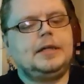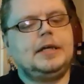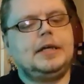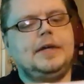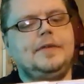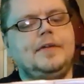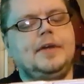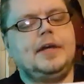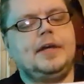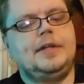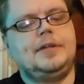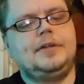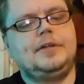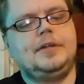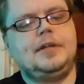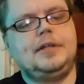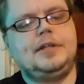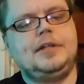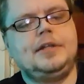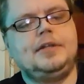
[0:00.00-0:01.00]
And then
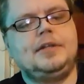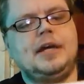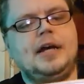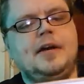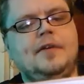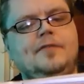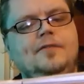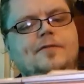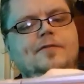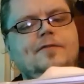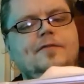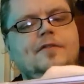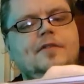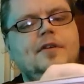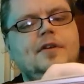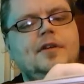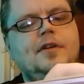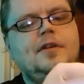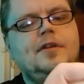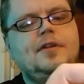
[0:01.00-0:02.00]
you'd have,
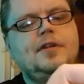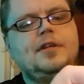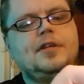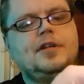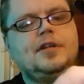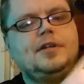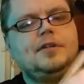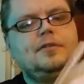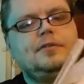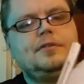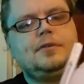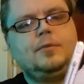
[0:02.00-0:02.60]
the